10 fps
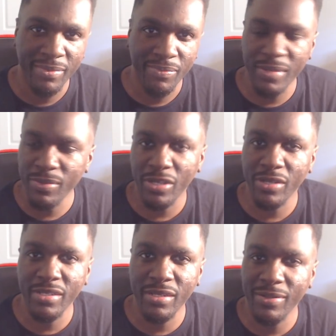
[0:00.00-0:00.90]
People
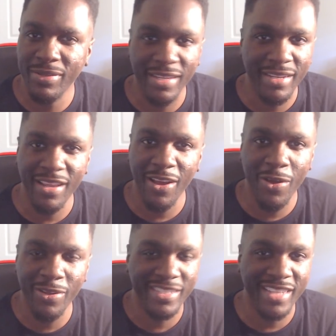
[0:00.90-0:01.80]
talk shit on the internet
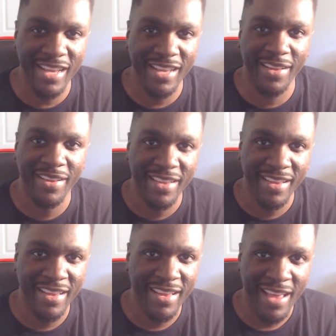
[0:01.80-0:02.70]
all the time.
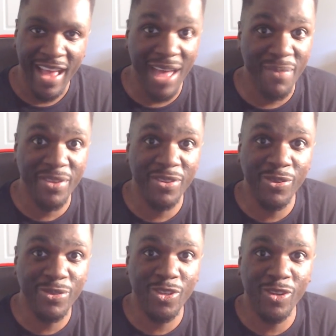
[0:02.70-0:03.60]
I've been
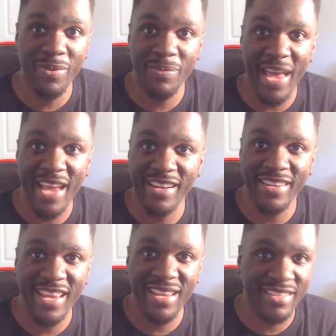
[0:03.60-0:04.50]
YouTubing back in the
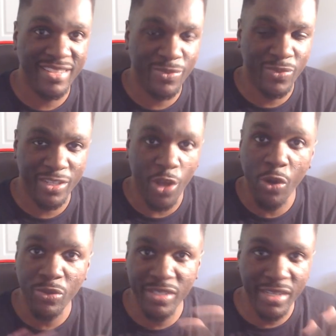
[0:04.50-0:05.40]
day since, what,
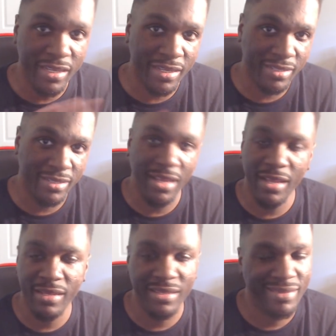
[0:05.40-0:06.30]
06?
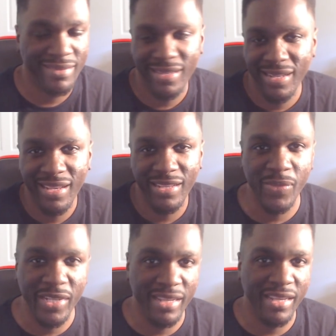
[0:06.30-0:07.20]
It is
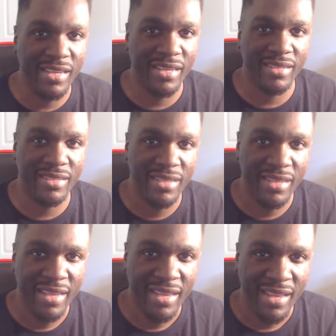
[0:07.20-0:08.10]
what it is.
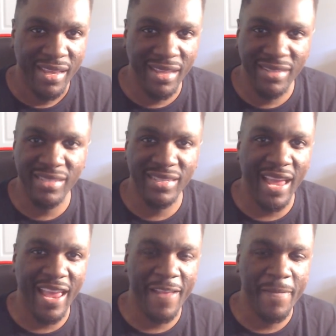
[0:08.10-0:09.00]
It's just
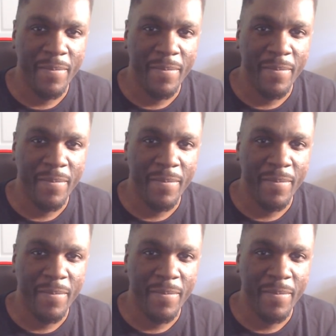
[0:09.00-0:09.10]
like,